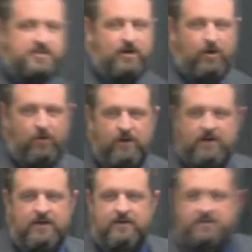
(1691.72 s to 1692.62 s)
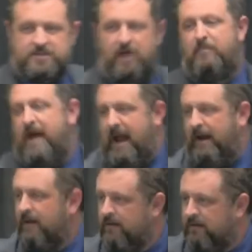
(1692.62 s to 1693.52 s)
you know,
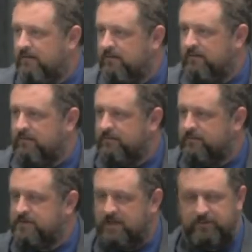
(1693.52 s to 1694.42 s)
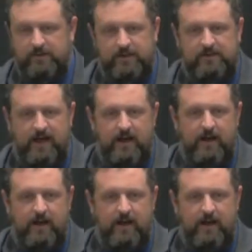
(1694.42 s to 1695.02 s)
scumbag or something like that.